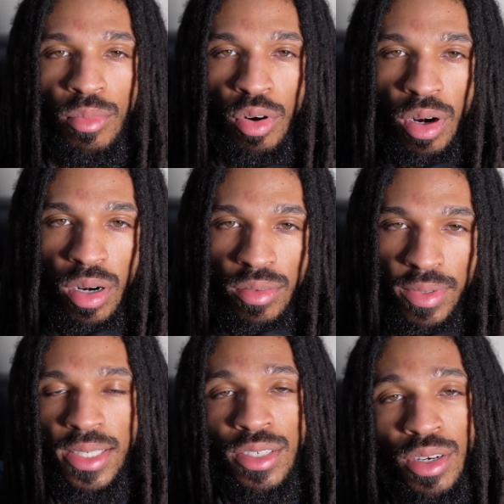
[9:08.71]
more
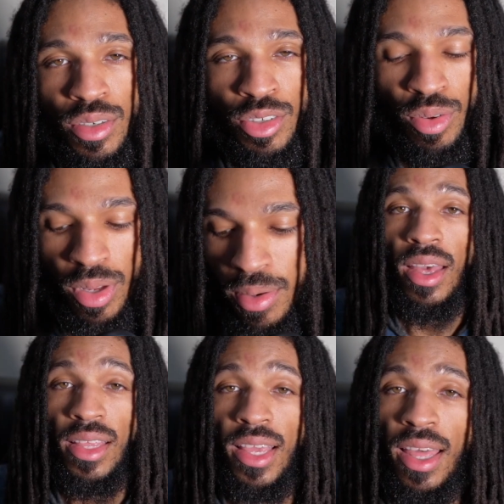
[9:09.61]
research on.
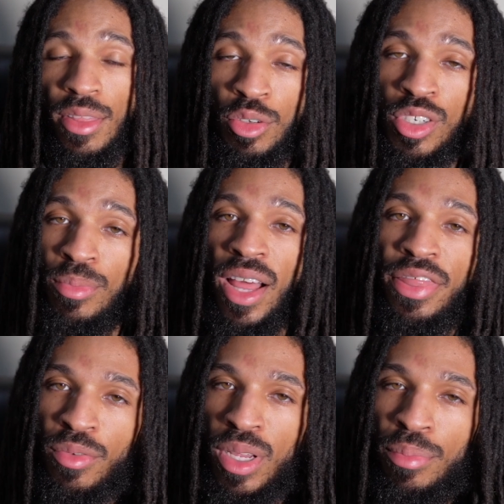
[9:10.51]
And yeah, those are my
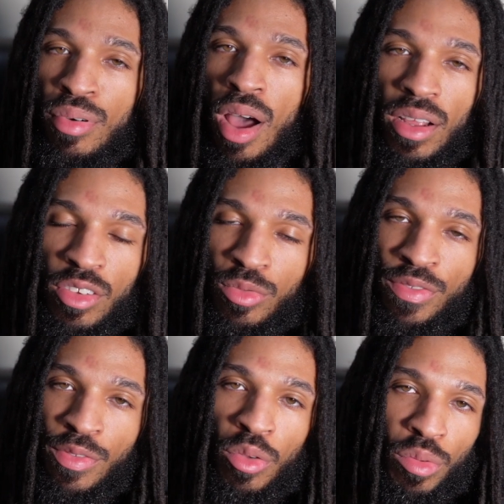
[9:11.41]
3 product
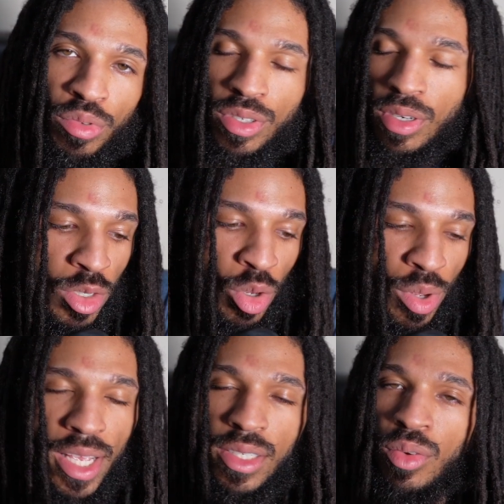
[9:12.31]
reviews. So
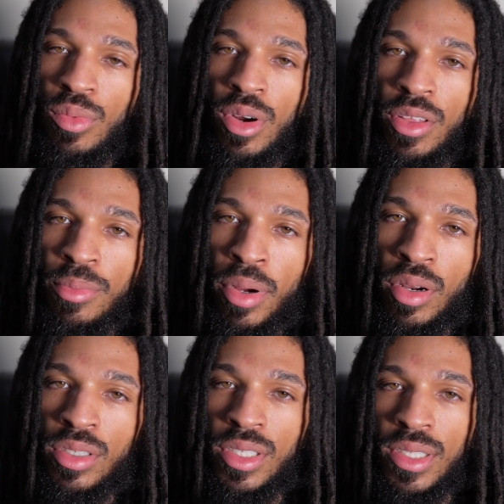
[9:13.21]
is it worth
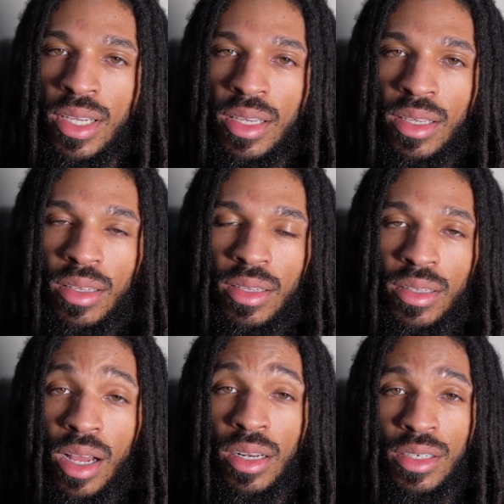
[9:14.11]
purchasing
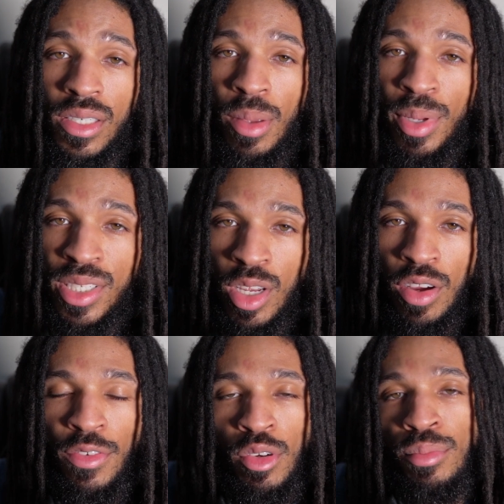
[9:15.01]
Dr. Sebi
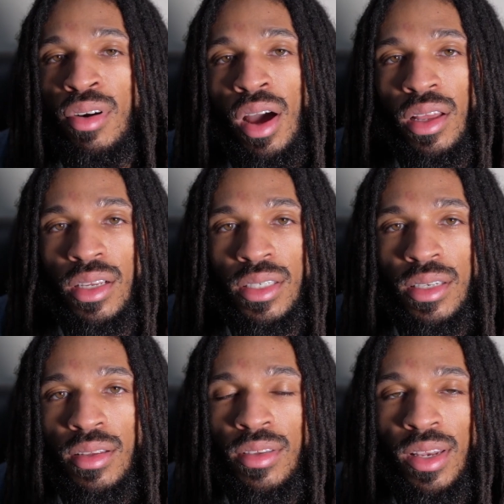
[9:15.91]
Cell Food
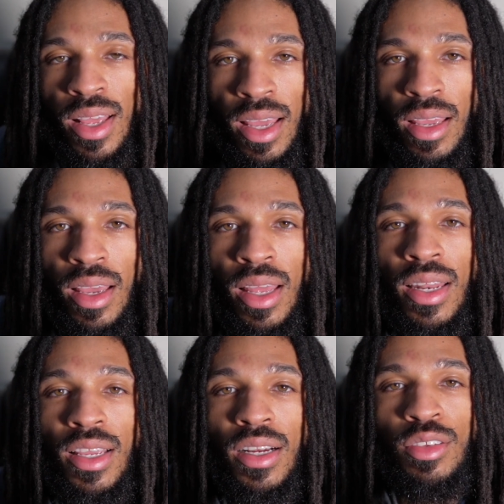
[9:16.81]
products today in
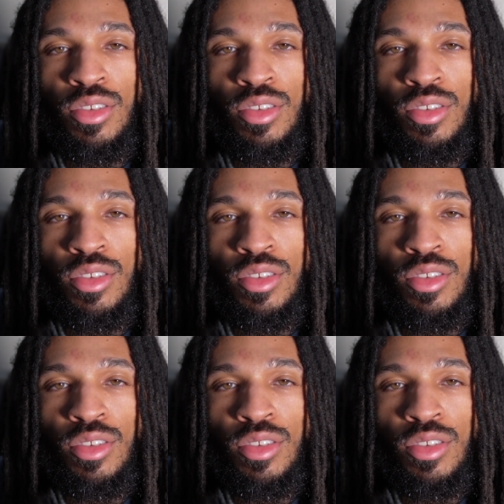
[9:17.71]
the year